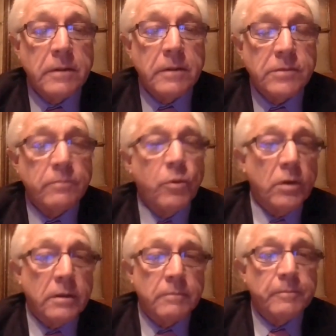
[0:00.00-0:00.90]
these
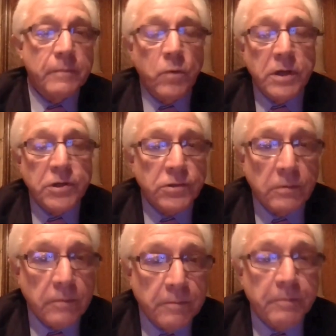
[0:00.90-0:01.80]
important widgets
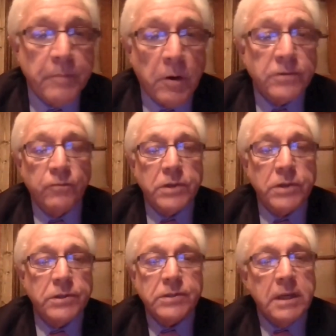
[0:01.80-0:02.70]
or parts of
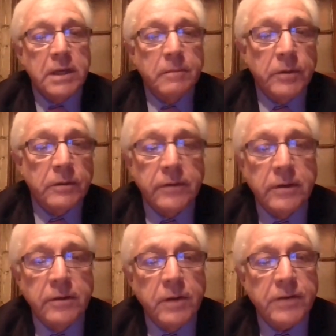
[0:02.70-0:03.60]
widgets built in the
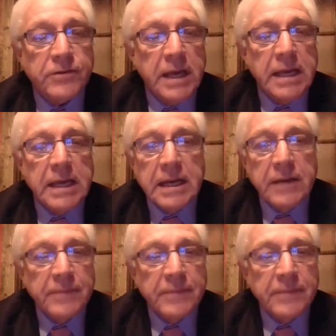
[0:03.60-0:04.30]
USA.